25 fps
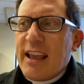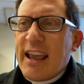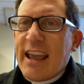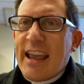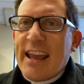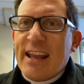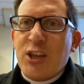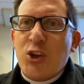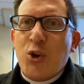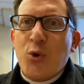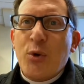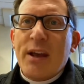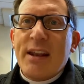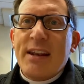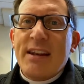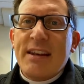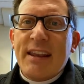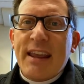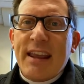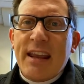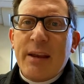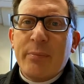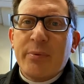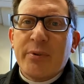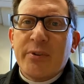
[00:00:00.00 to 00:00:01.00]
and you had
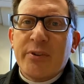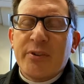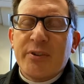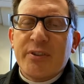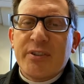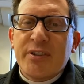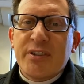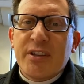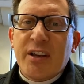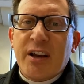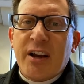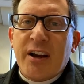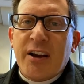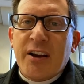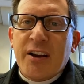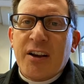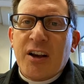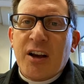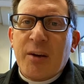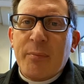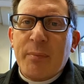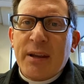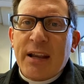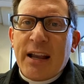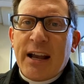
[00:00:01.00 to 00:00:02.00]
neighbors
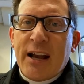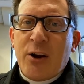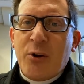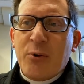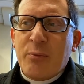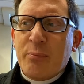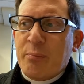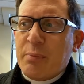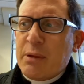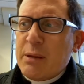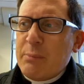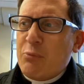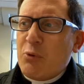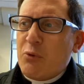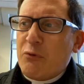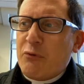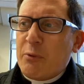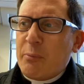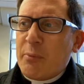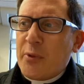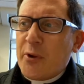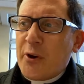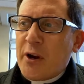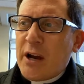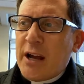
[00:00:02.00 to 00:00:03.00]
coming out, people
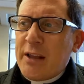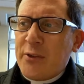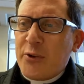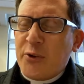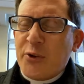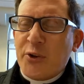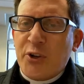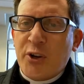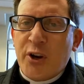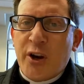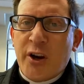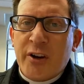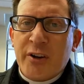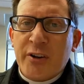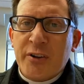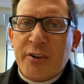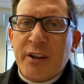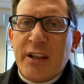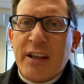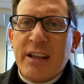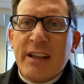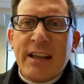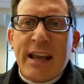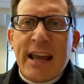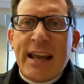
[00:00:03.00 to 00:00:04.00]
on their yard,
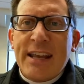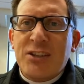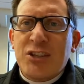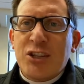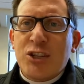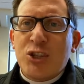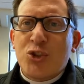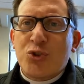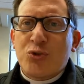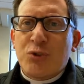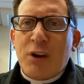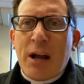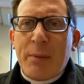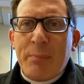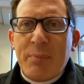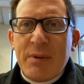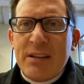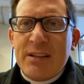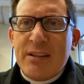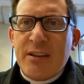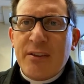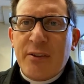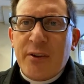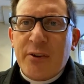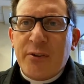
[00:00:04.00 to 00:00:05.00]
and just dropping
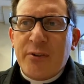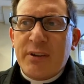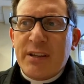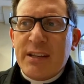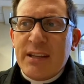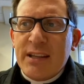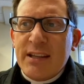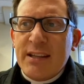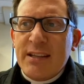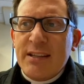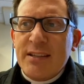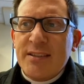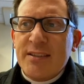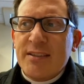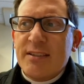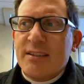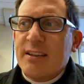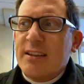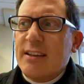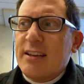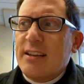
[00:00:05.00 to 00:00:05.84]
to their knees